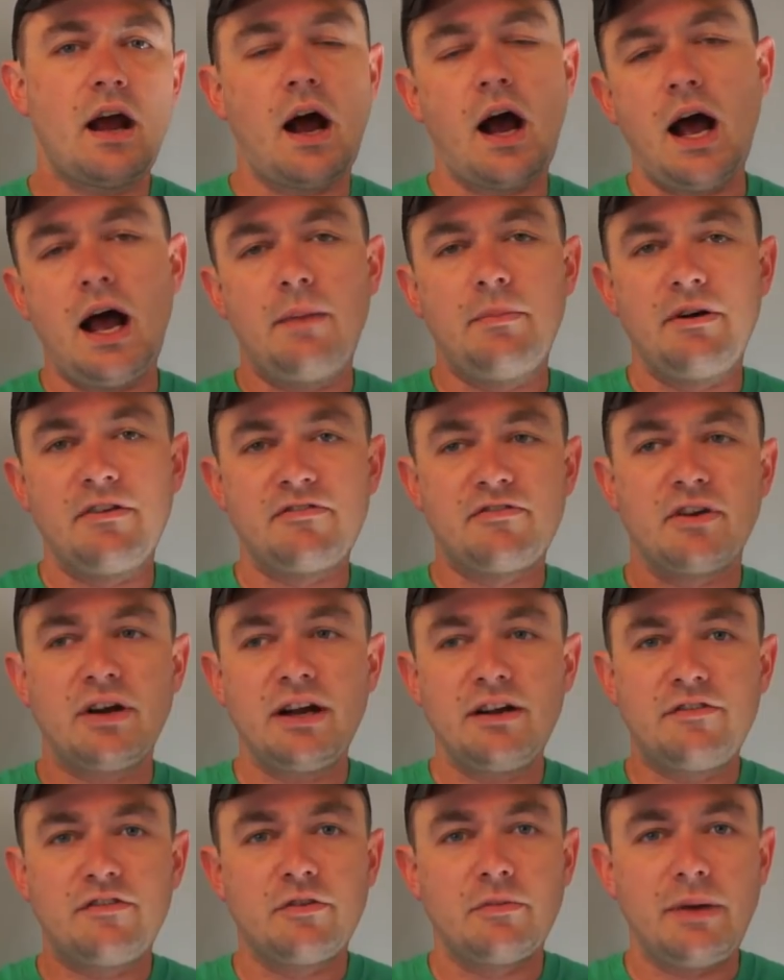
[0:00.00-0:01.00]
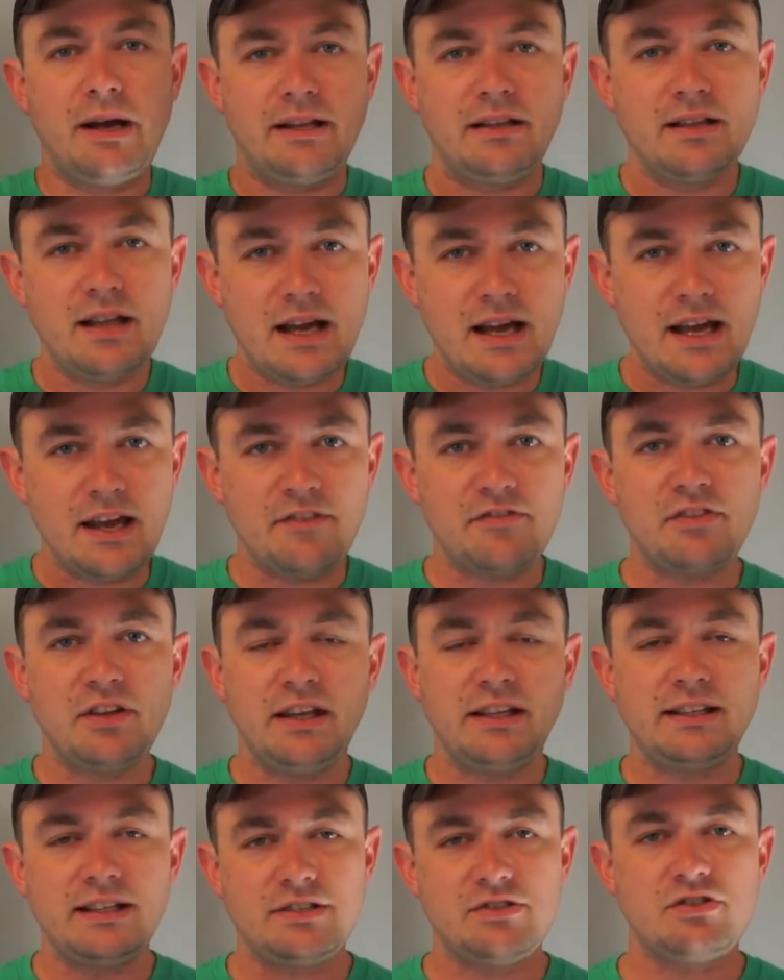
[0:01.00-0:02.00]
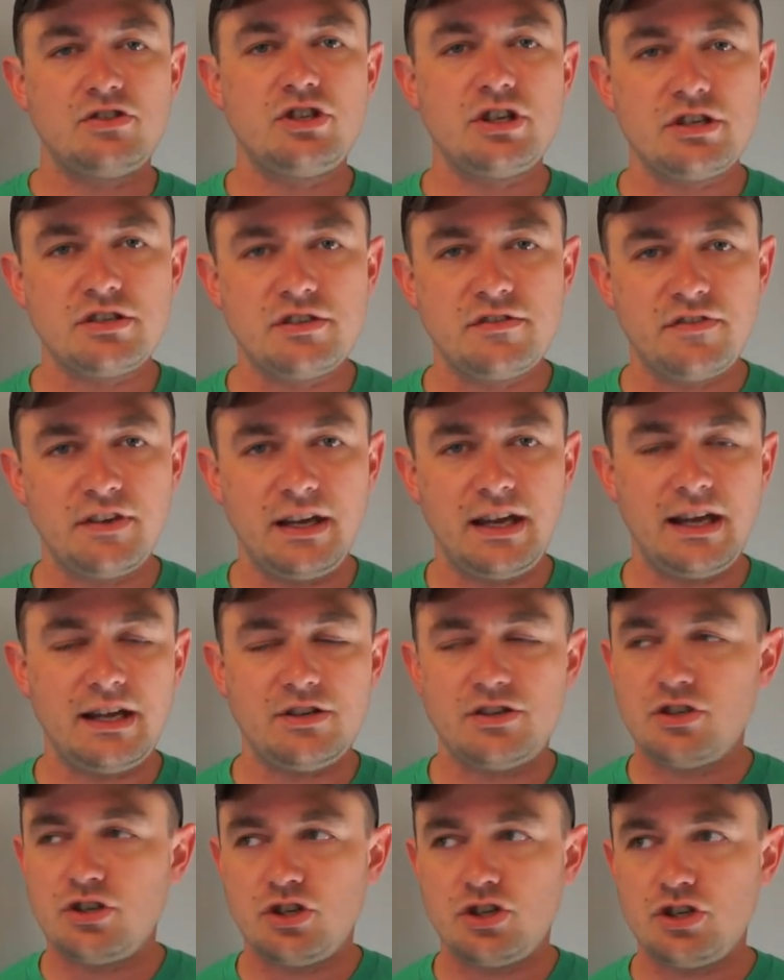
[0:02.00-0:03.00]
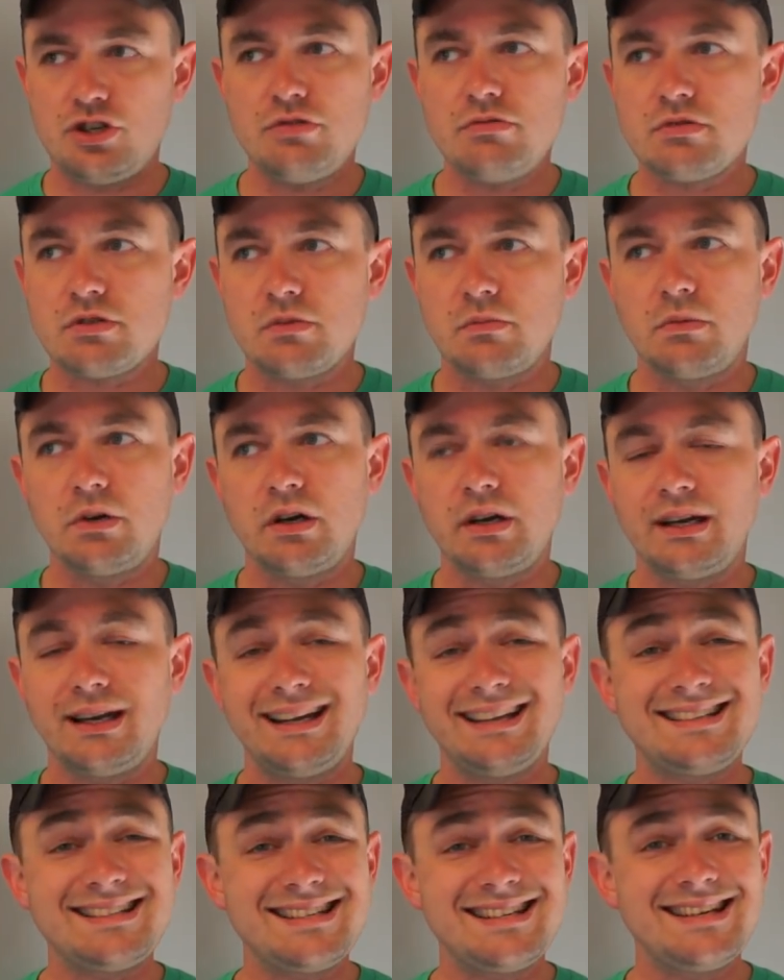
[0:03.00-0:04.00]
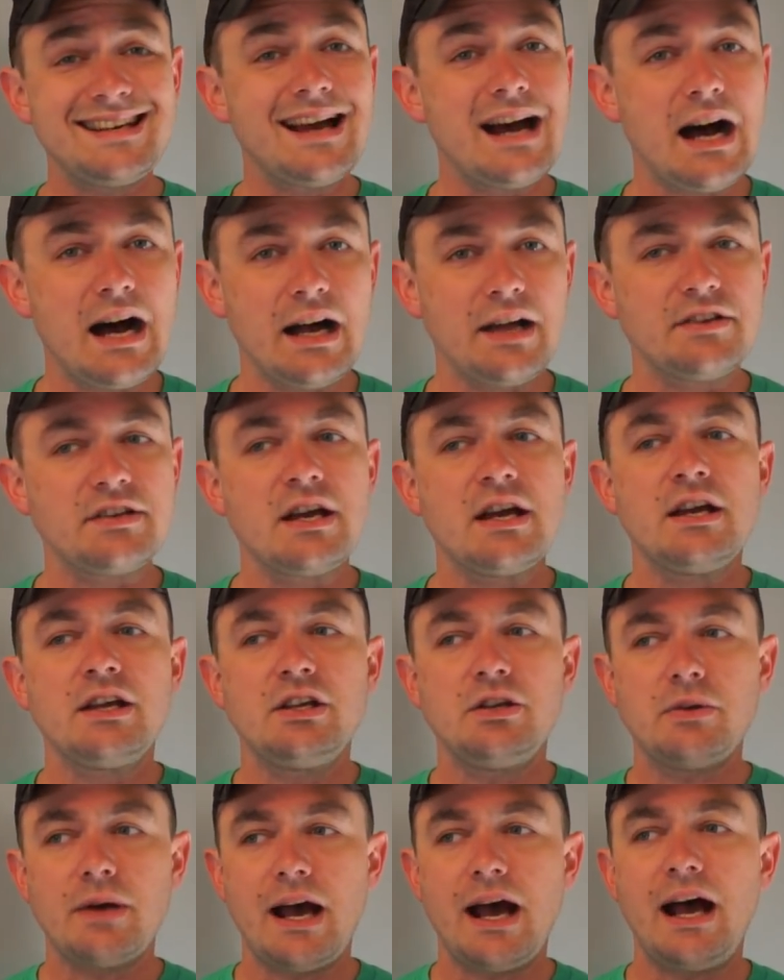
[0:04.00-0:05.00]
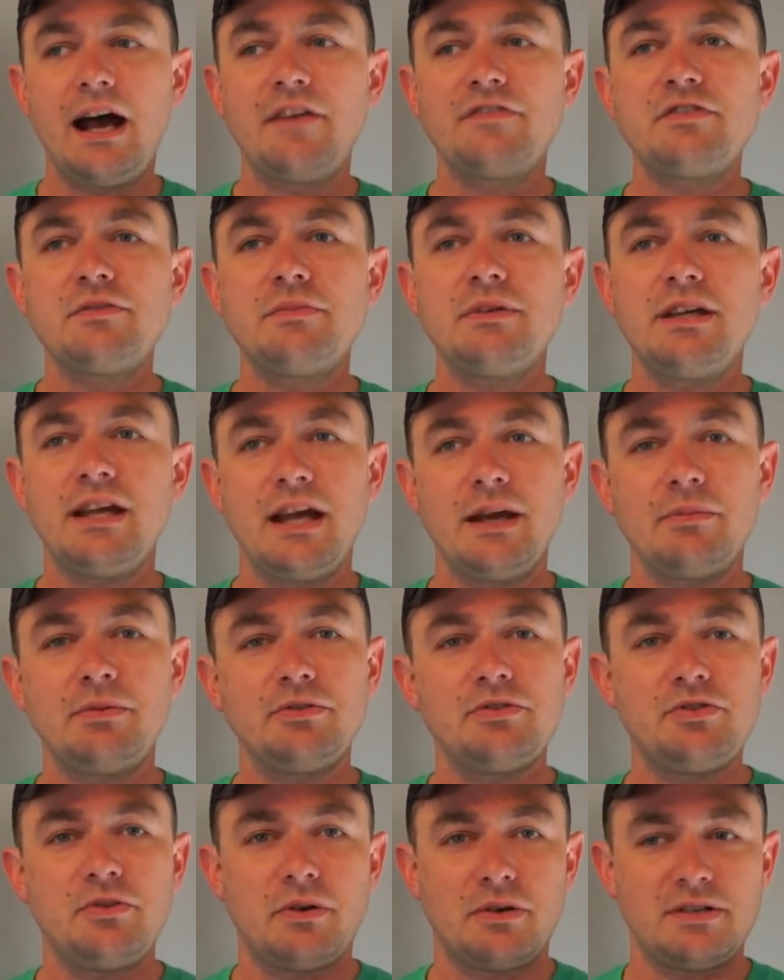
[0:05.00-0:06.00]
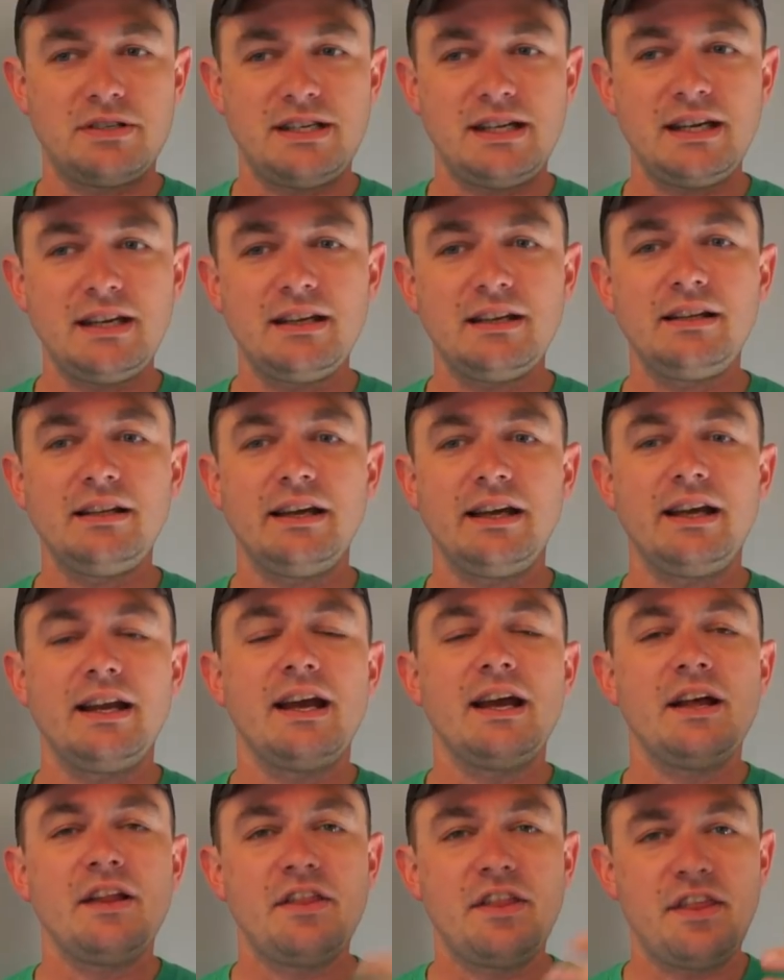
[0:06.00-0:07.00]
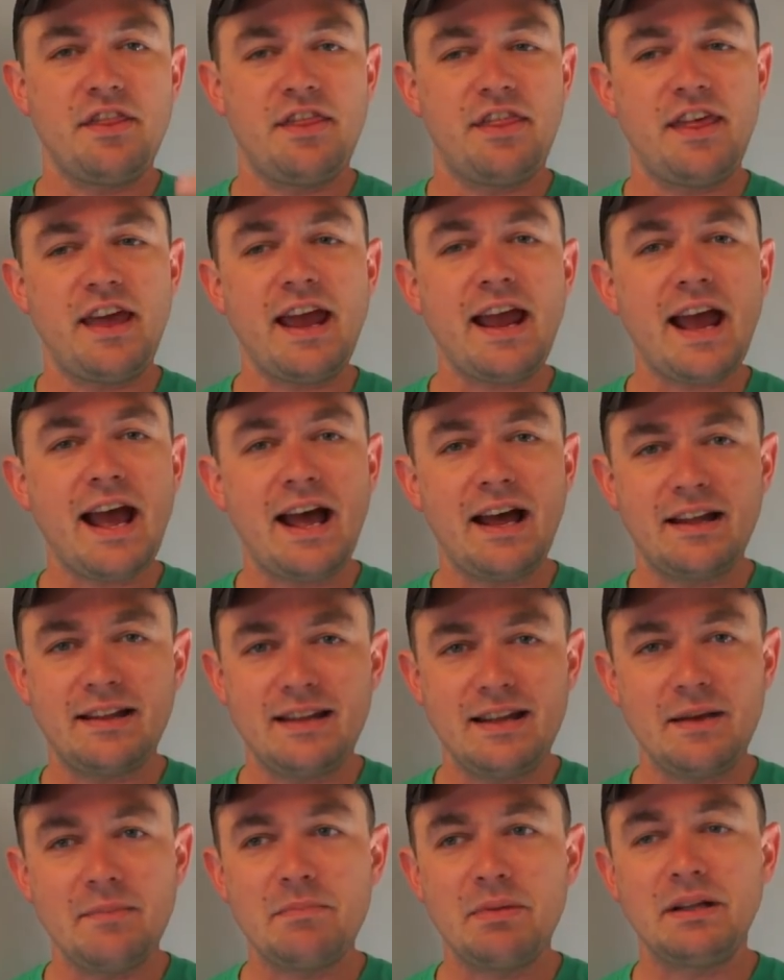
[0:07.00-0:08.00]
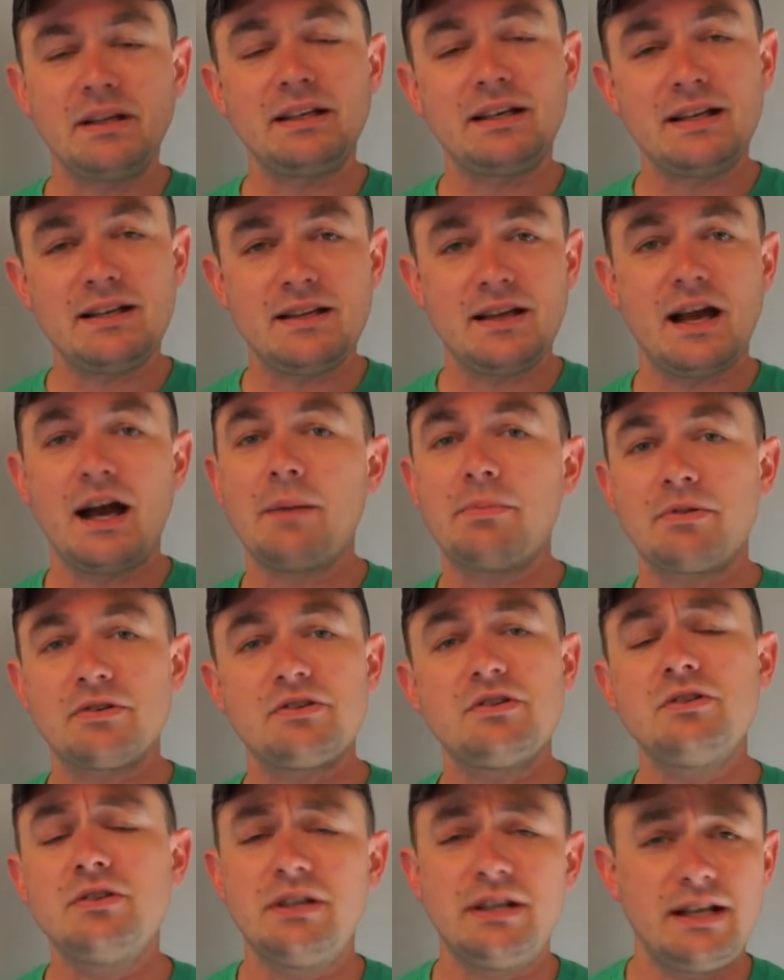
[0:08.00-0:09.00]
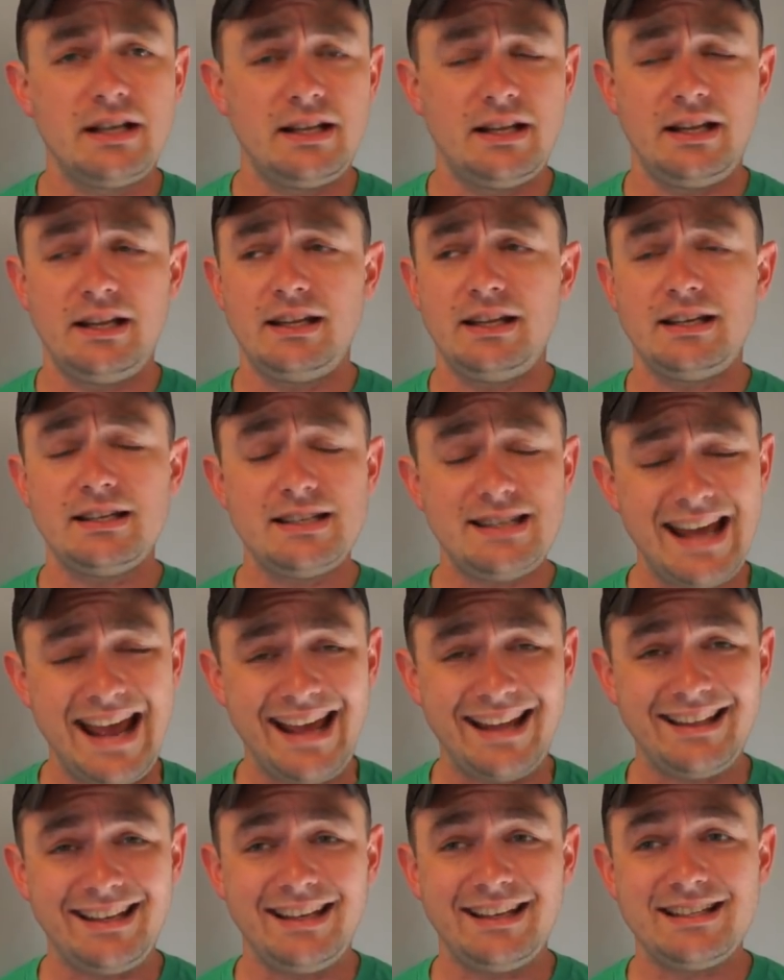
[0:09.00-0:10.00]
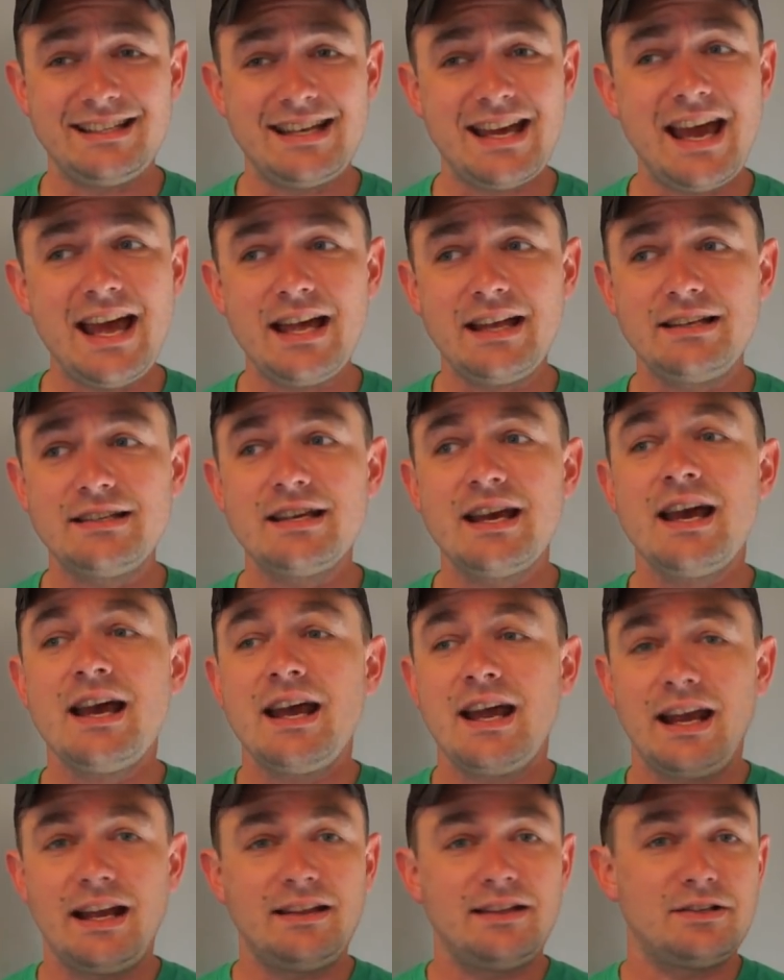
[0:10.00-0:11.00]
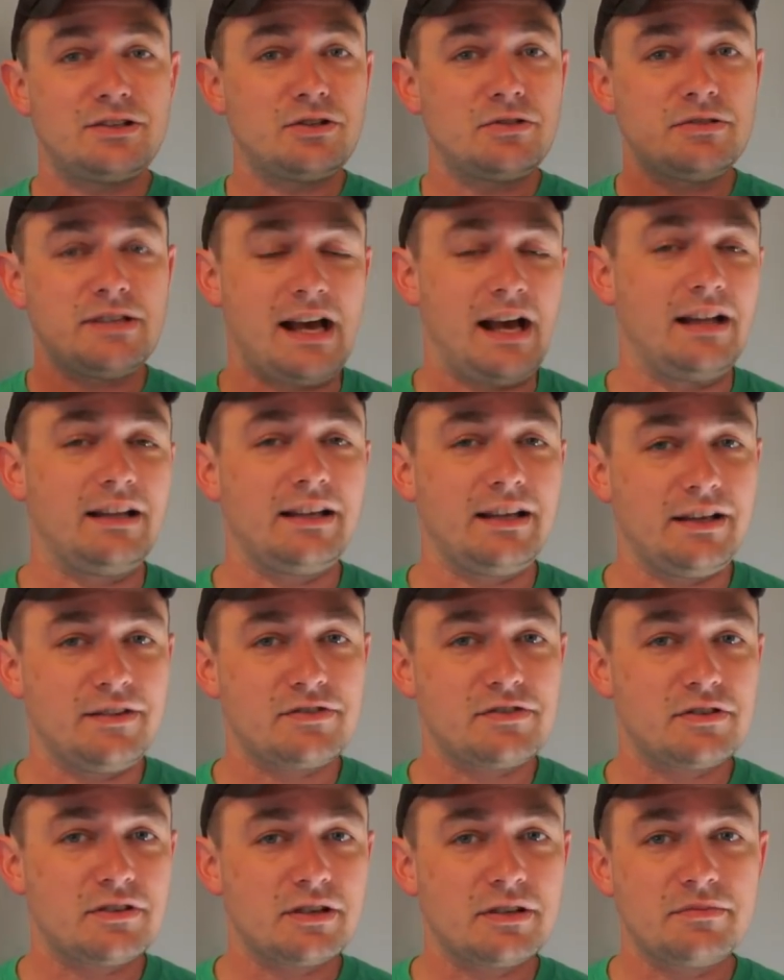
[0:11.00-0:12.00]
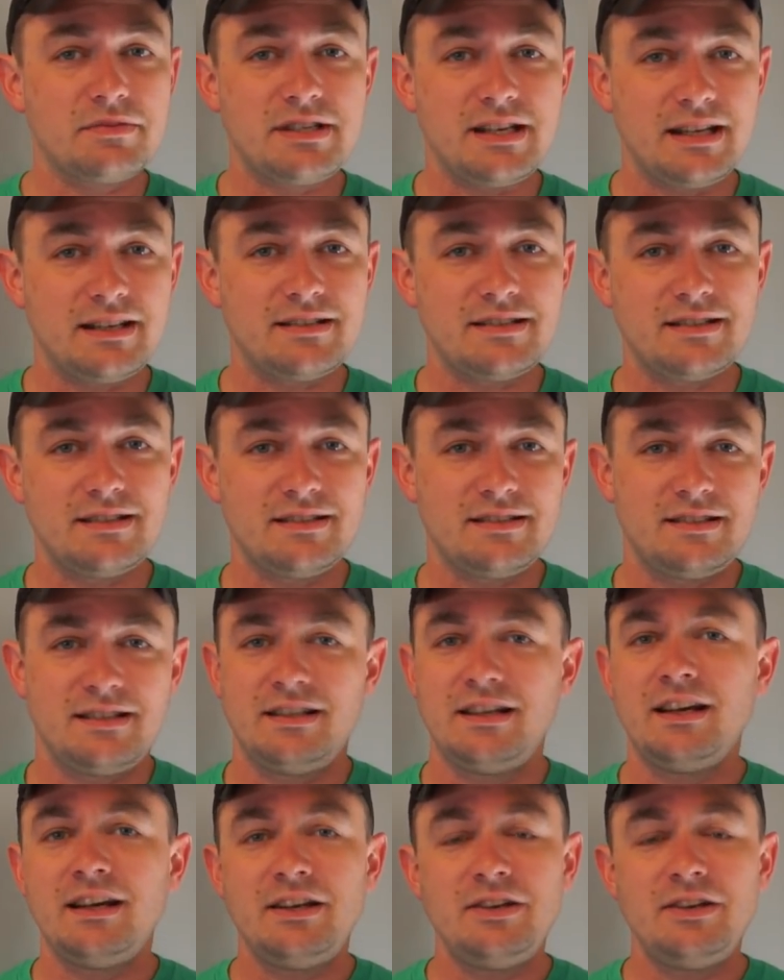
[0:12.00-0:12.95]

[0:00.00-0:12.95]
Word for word: I'm afraid for my life, like that's justification to shoot someone. It's not. You have to be able to articulate that they had the ability, the opportunity, and the intent in the totality of circumstances.